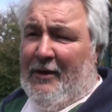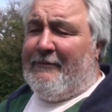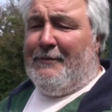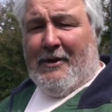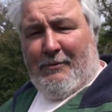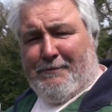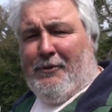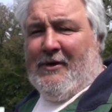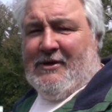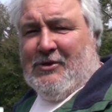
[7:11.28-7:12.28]
not everybody would
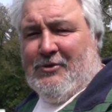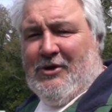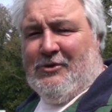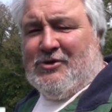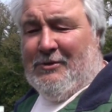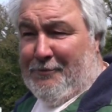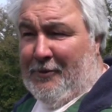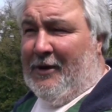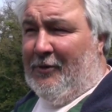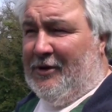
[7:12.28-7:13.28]
put this on YouTube,
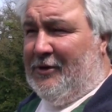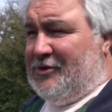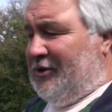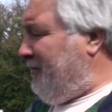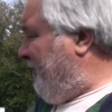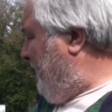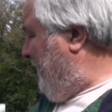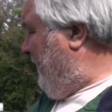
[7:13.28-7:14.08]
putting it on YouTube.